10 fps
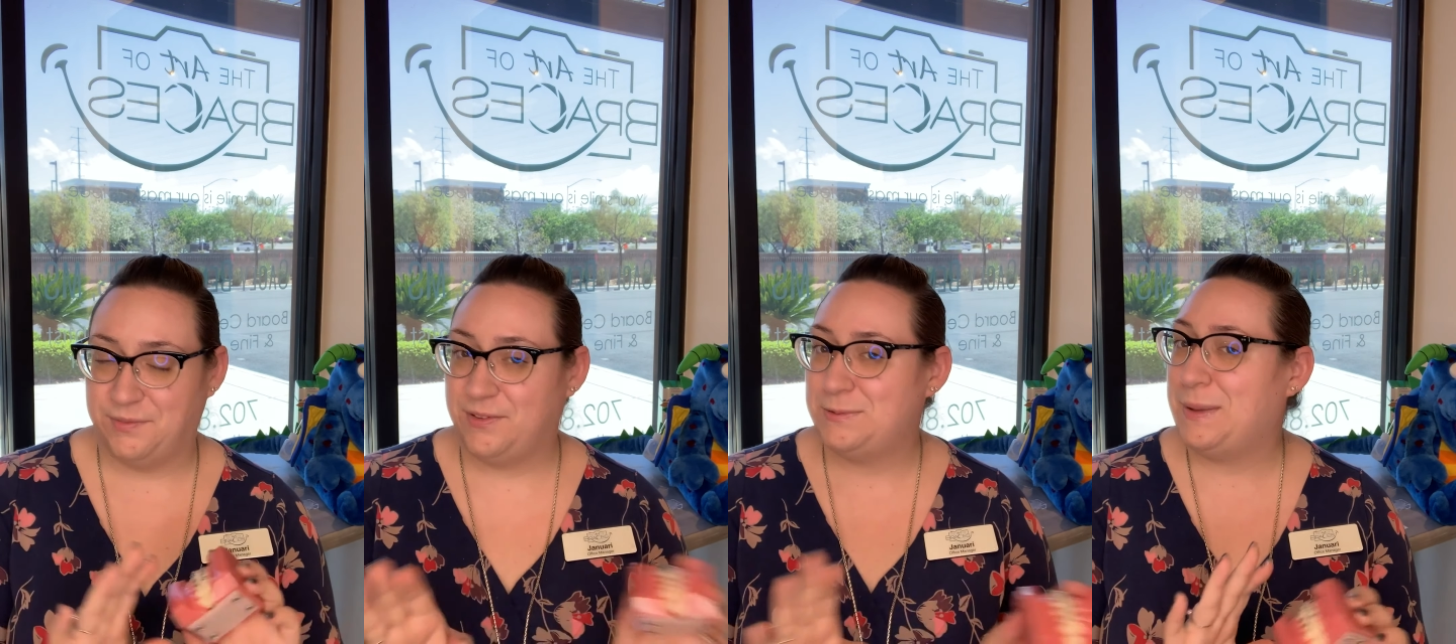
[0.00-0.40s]

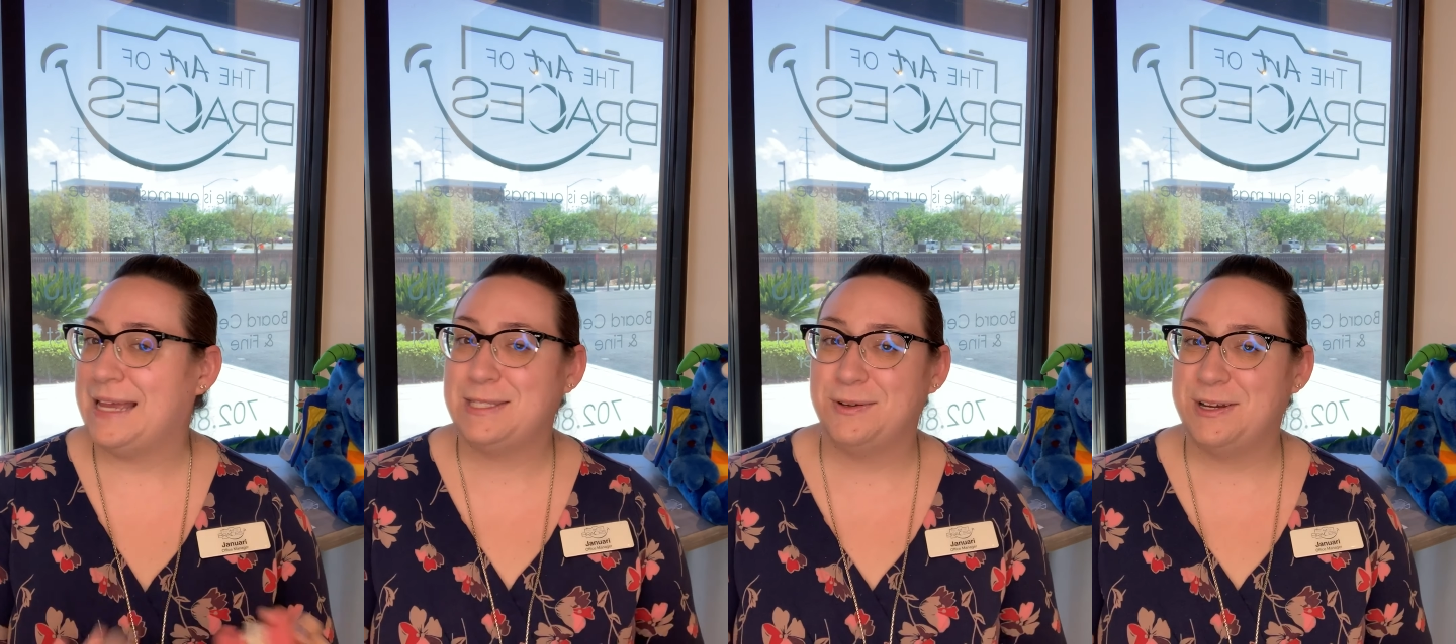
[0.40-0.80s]
If it's
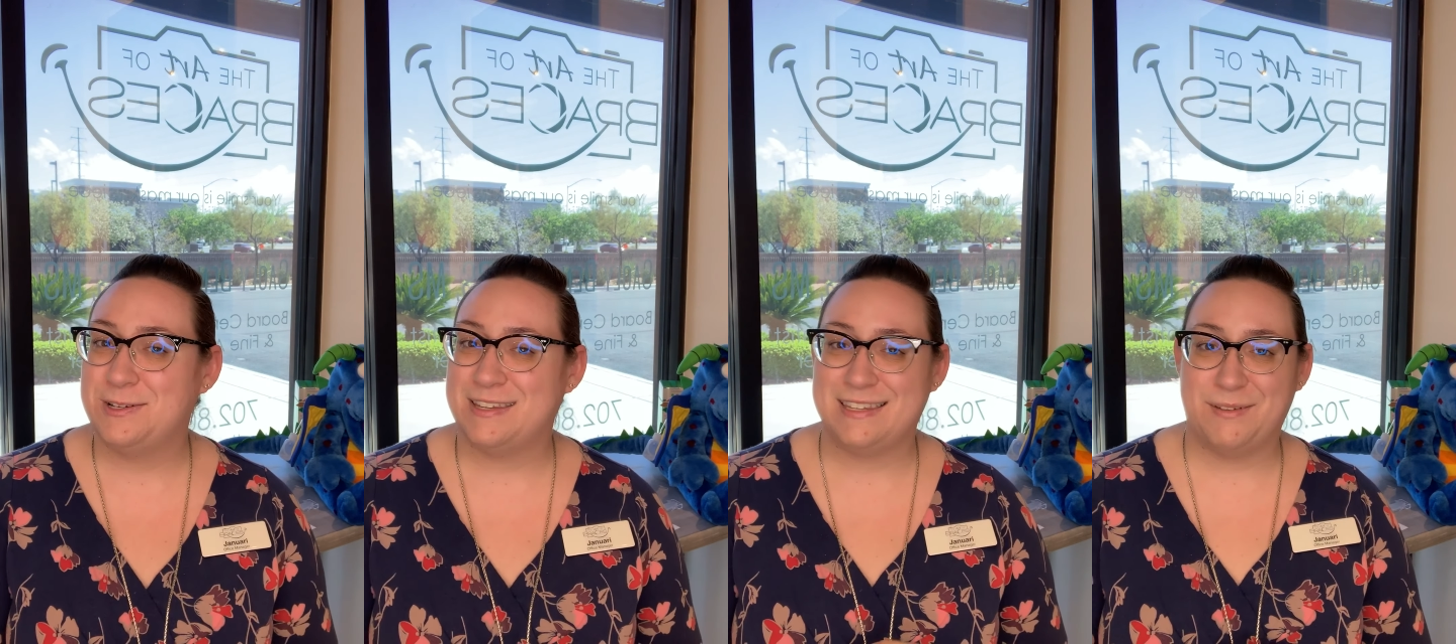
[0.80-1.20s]
passed through your
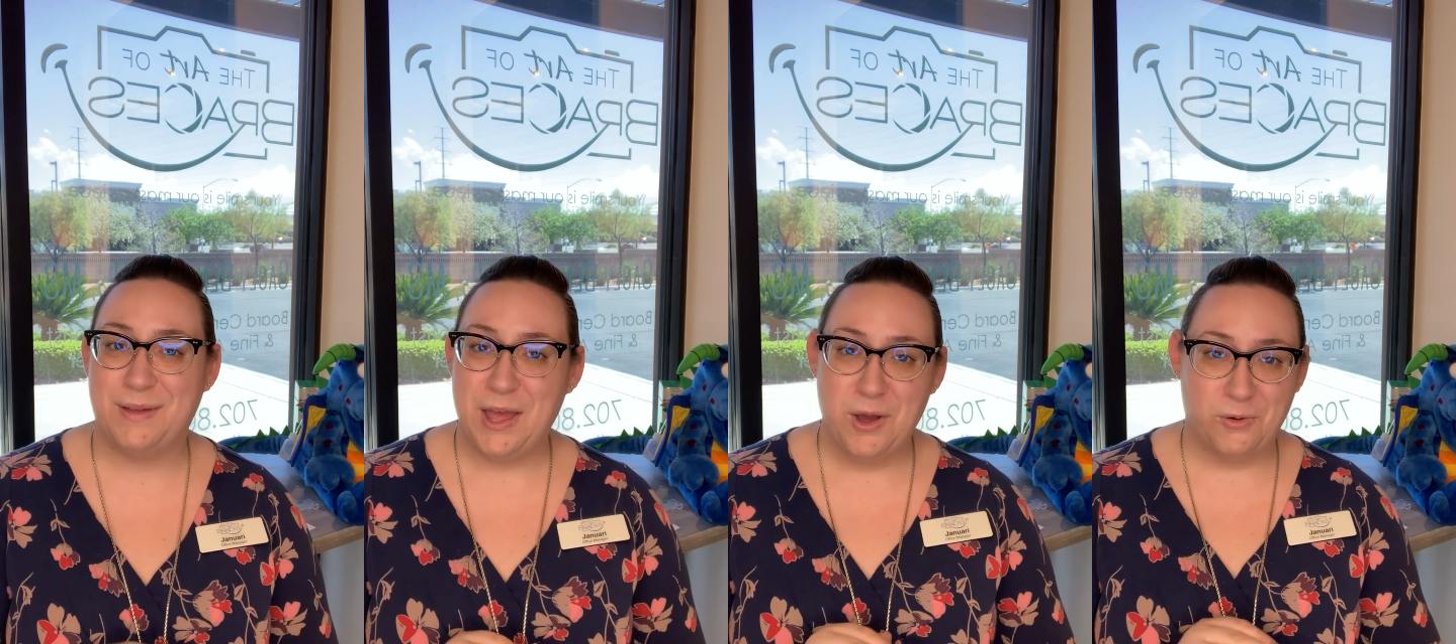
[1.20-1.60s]
system,
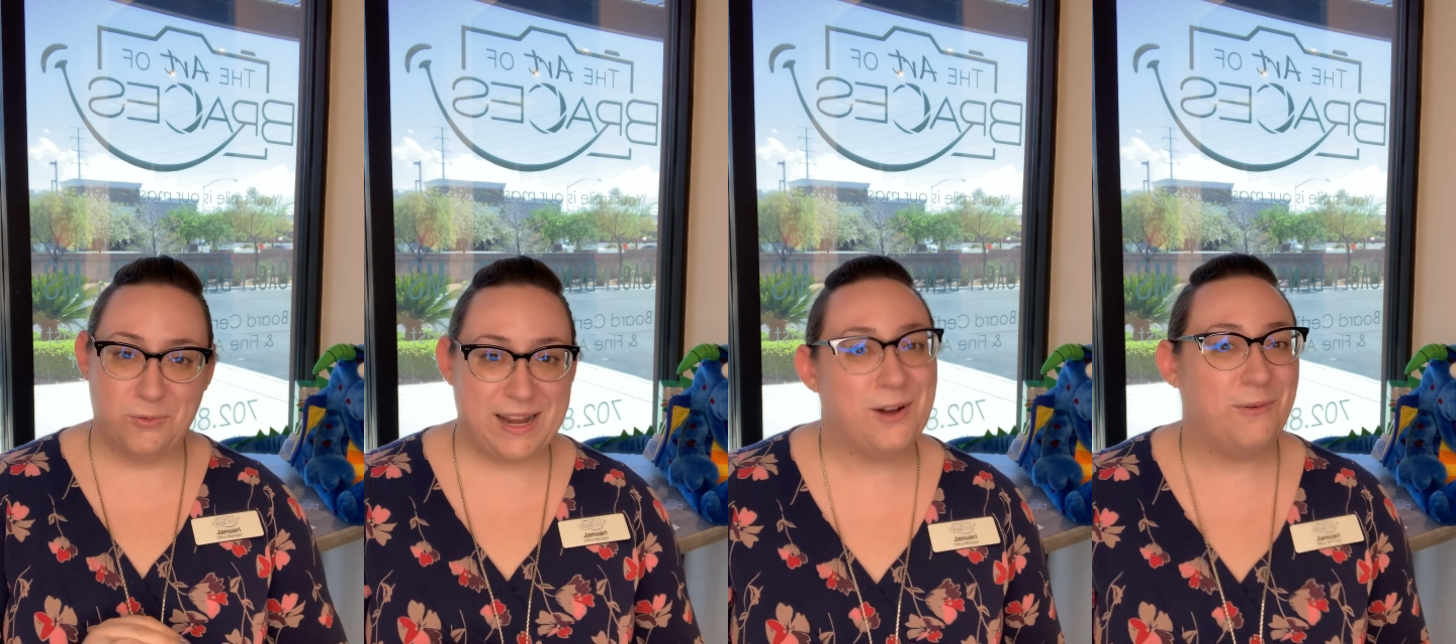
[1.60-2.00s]

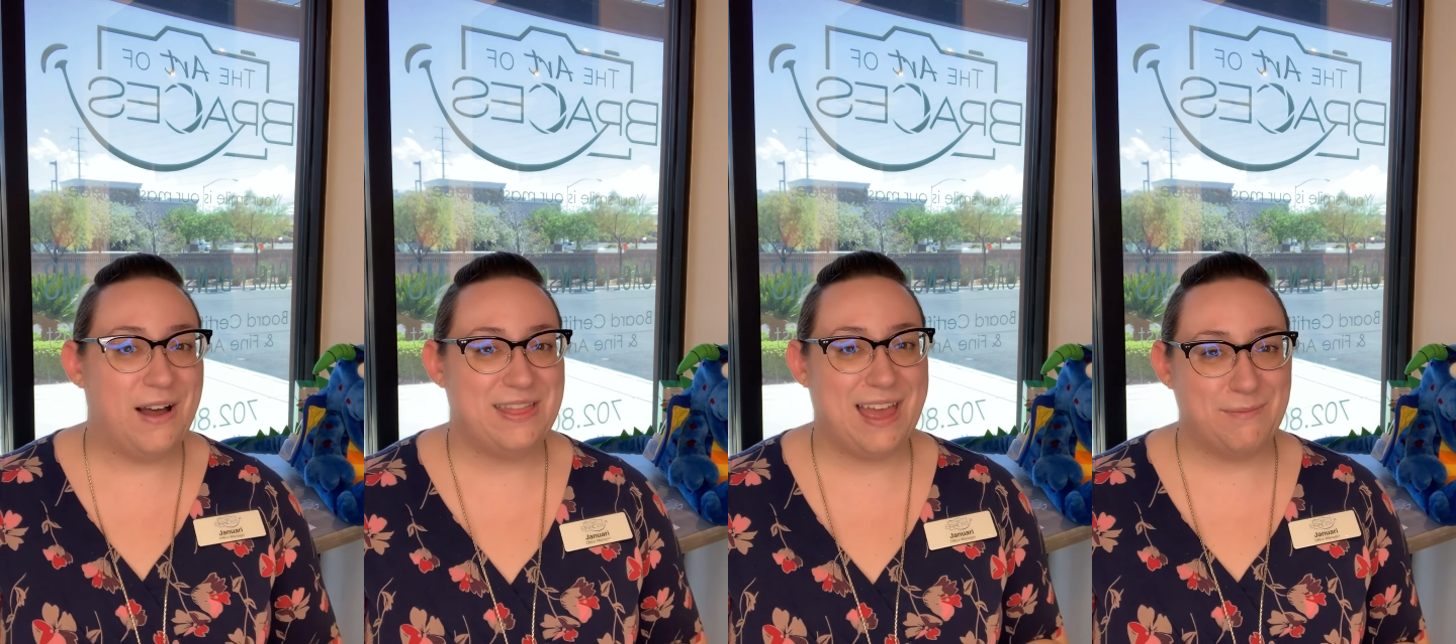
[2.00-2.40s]
we don't
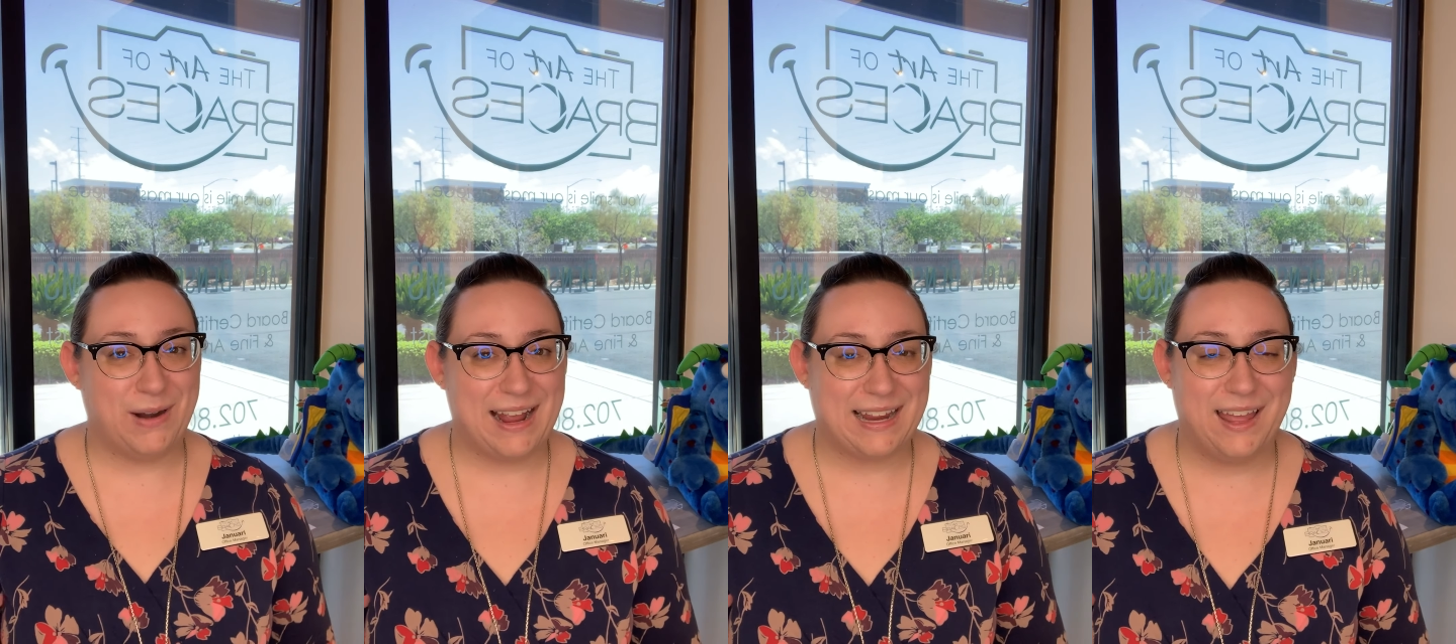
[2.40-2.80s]
want that
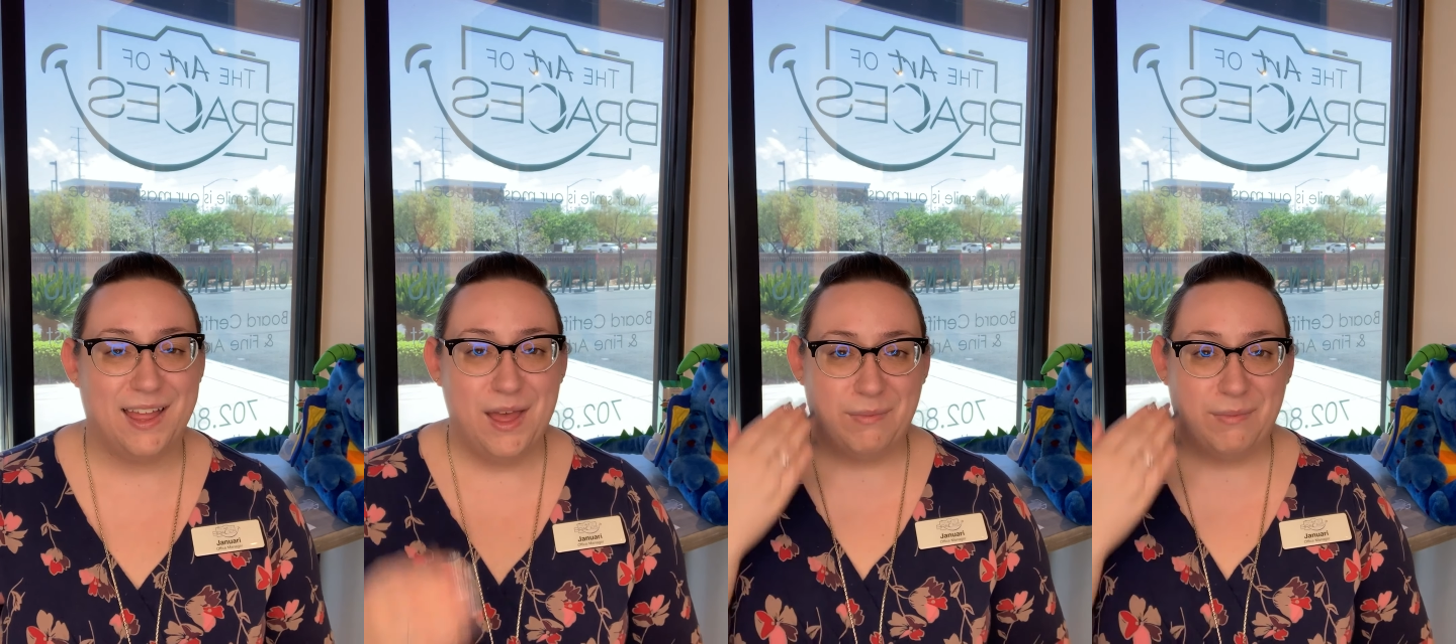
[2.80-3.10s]
bracket.